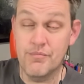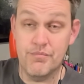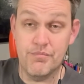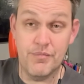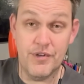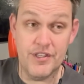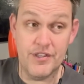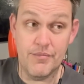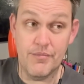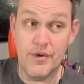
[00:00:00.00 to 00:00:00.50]

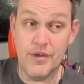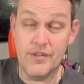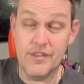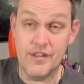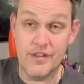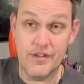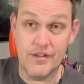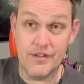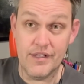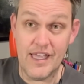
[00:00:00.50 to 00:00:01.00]
But the,
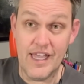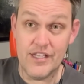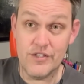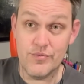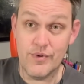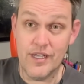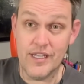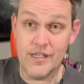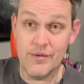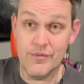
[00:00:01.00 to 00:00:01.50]
the catch
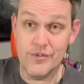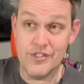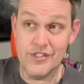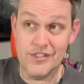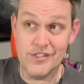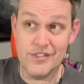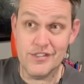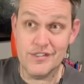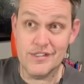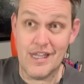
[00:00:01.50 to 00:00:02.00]
wagon would
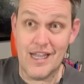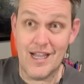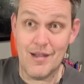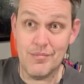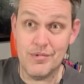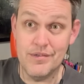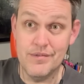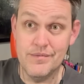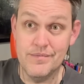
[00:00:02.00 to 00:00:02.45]
just stop.